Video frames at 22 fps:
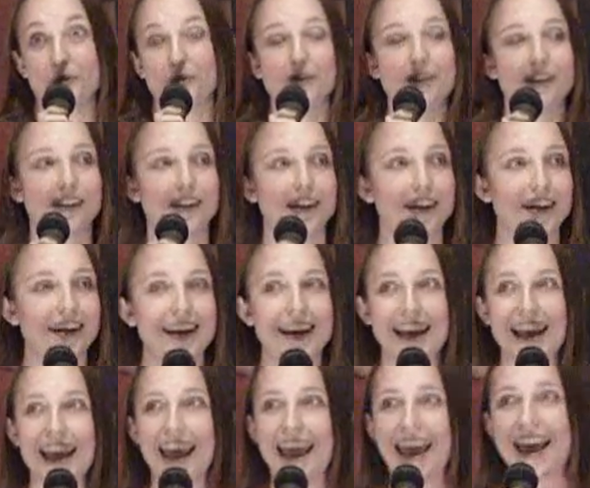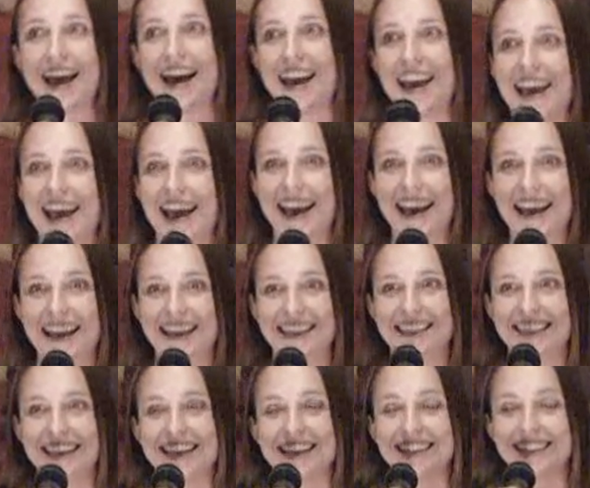
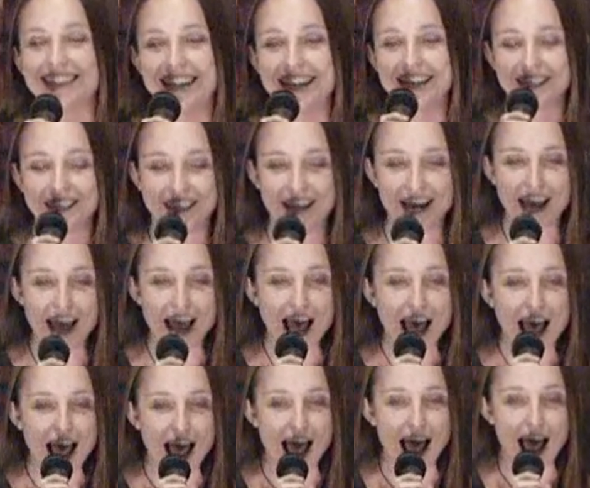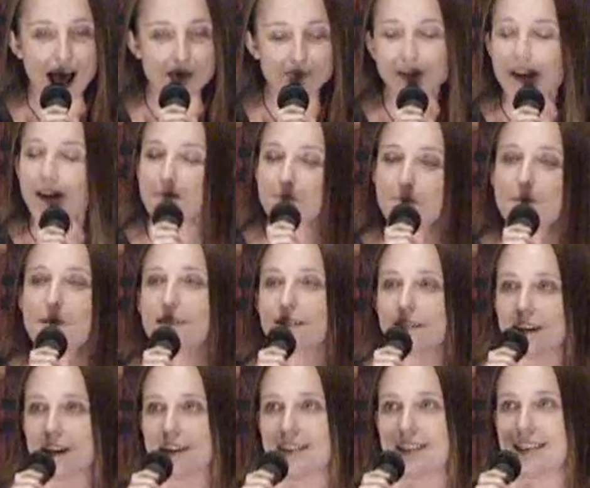And he says, I'm going to
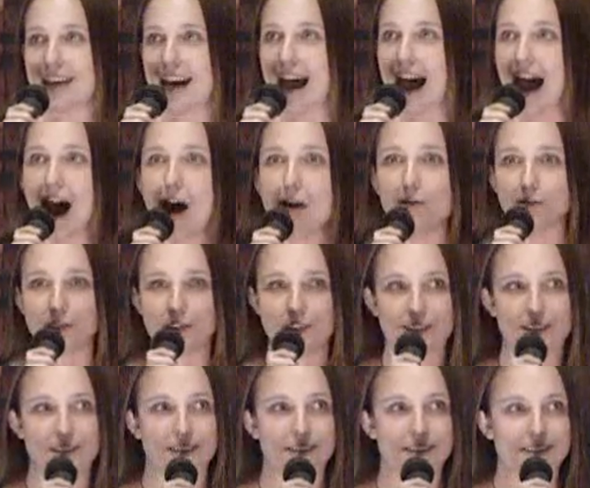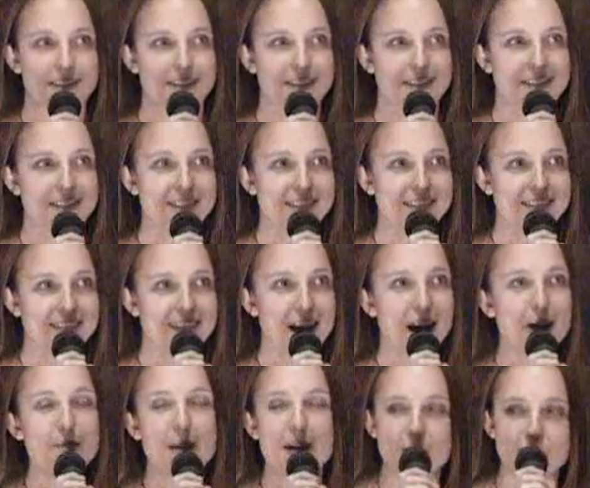build us a house
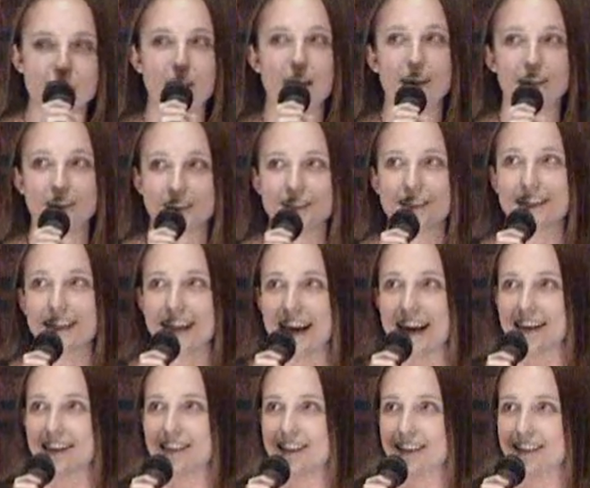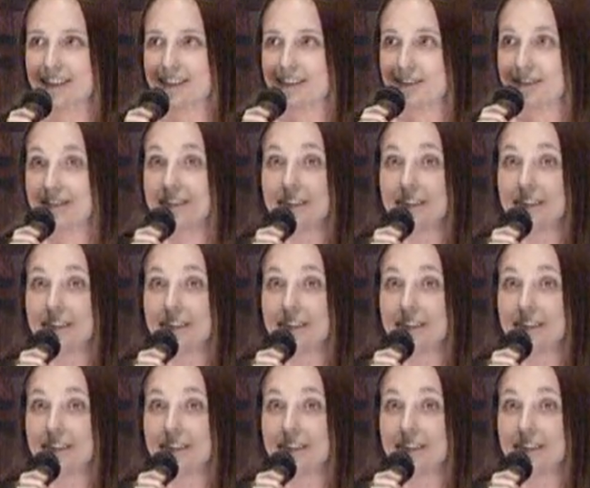on my father's land